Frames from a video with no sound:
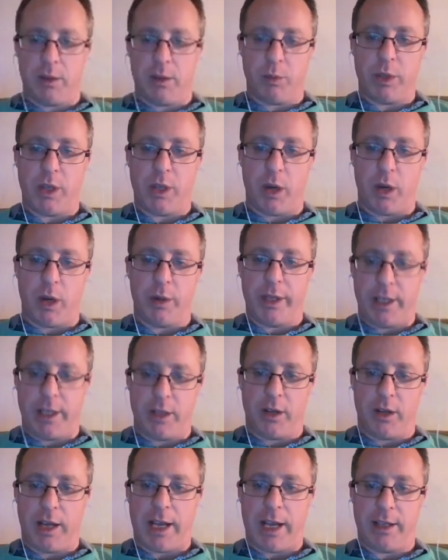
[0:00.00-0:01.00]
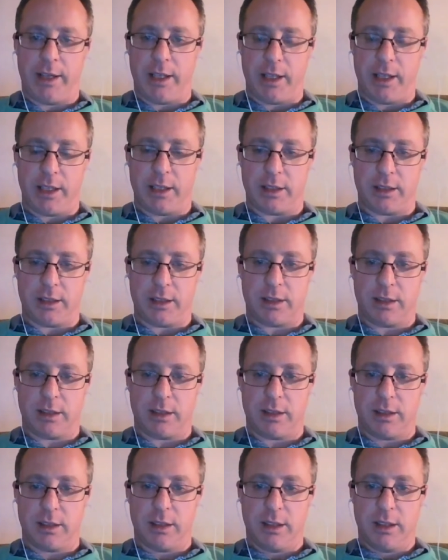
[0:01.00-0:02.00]
you hold it in your hand,
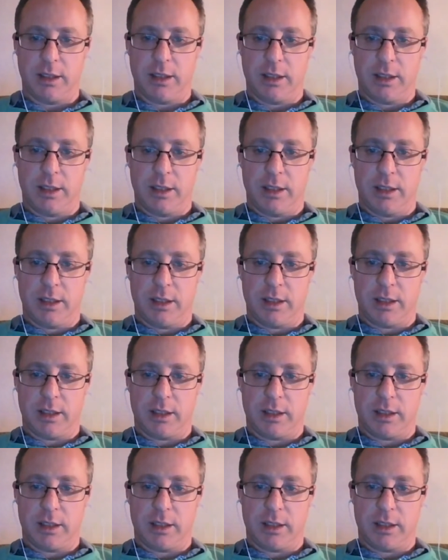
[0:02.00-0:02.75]
there can